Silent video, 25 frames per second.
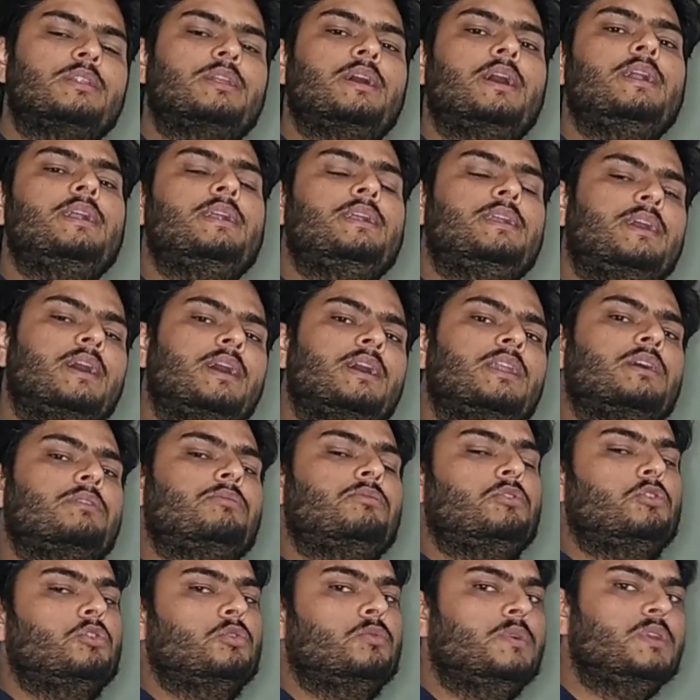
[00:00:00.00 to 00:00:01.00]
the entire
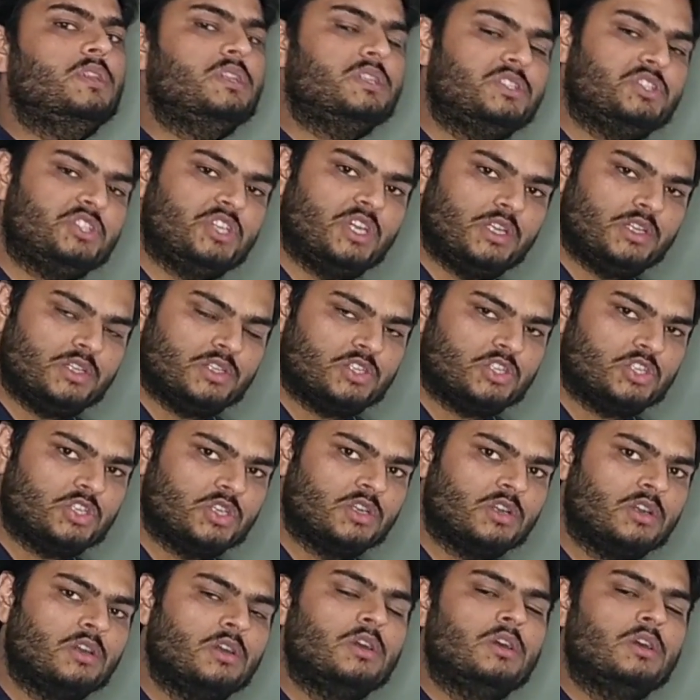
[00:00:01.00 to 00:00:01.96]
F2 will change.